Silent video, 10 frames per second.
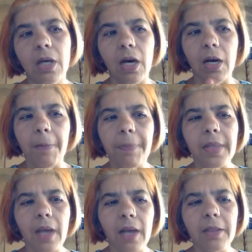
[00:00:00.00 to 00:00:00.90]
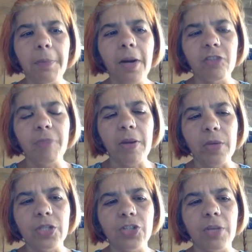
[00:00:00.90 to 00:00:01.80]
Um, other part of my
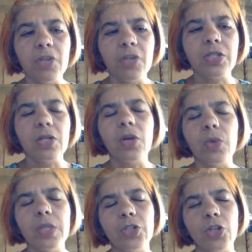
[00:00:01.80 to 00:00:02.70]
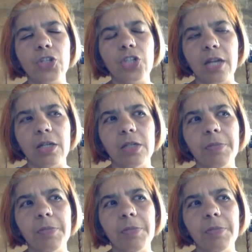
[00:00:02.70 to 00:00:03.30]
research, I'm interested in research on gender,